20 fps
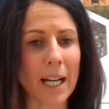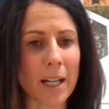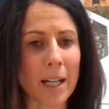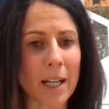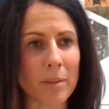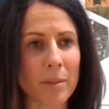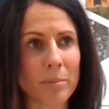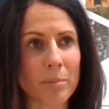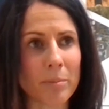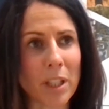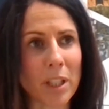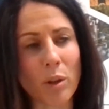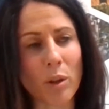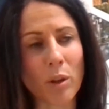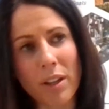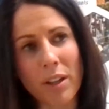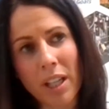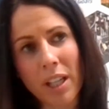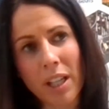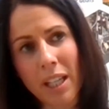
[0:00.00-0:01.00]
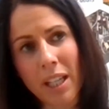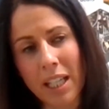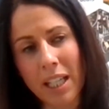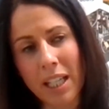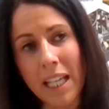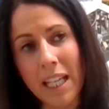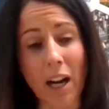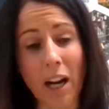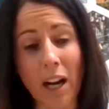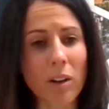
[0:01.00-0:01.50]

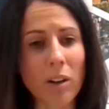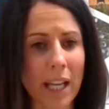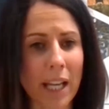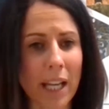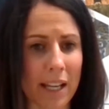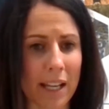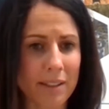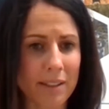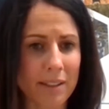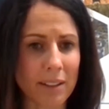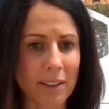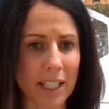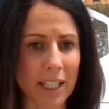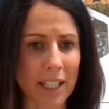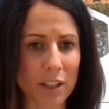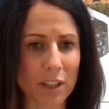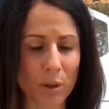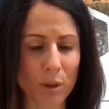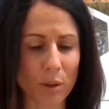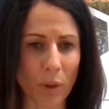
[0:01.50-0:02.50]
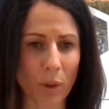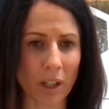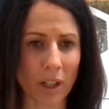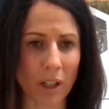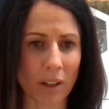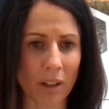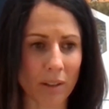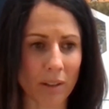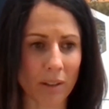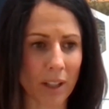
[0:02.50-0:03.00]
In our case, at least,
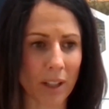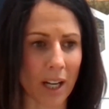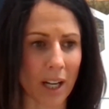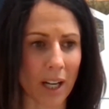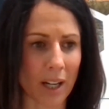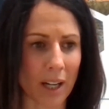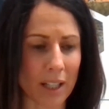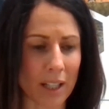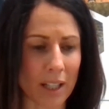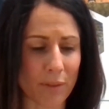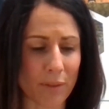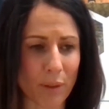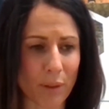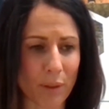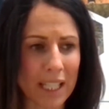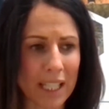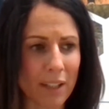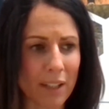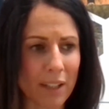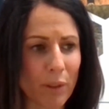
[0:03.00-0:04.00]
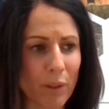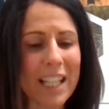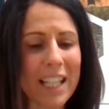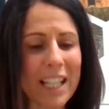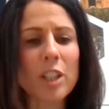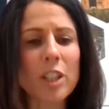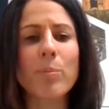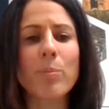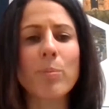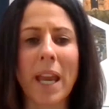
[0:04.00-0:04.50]
where if we
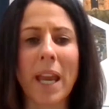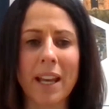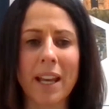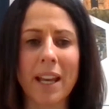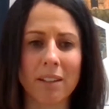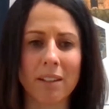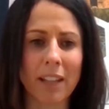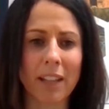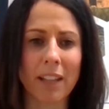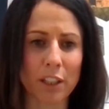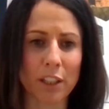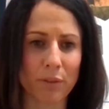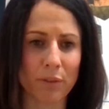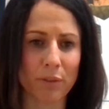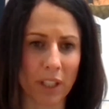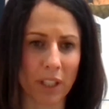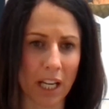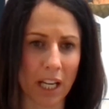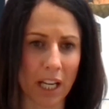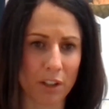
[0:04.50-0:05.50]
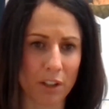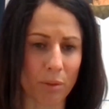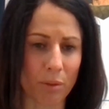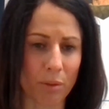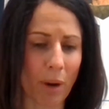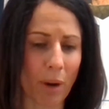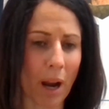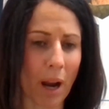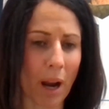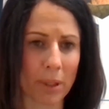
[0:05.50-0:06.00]
expand electrification
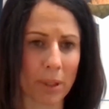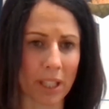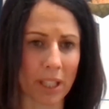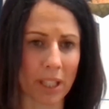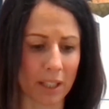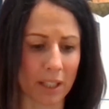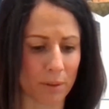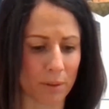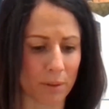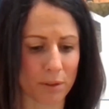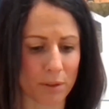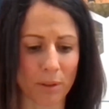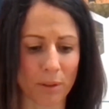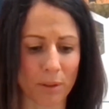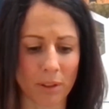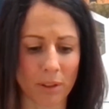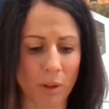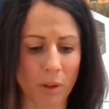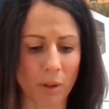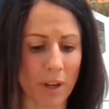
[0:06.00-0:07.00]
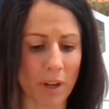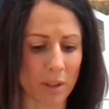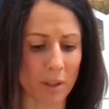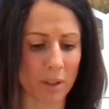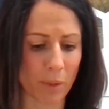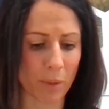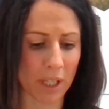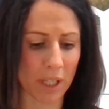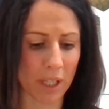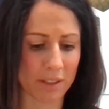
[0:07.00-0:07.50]
rapidly, there's certainly going to
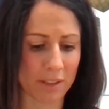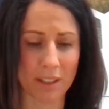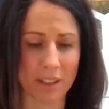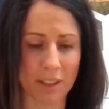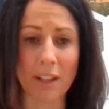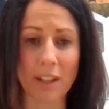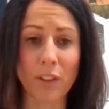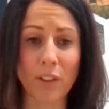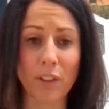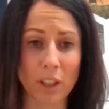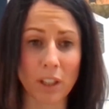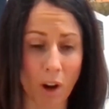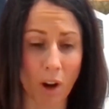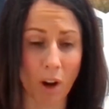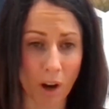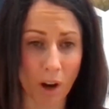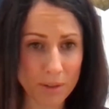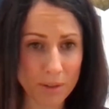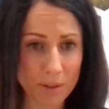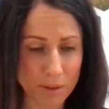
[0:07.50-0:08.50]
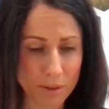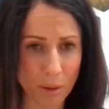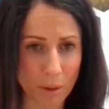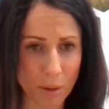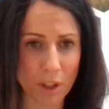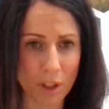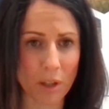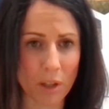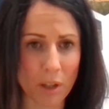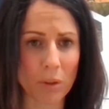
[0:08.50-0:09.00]
be significant costs
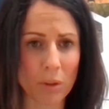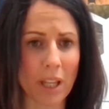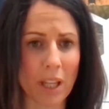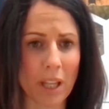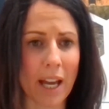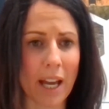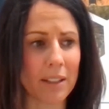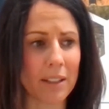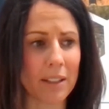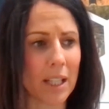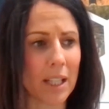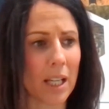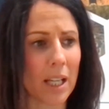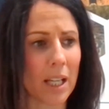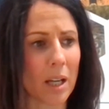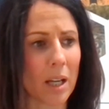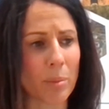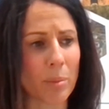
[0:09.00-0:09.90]
associated with that.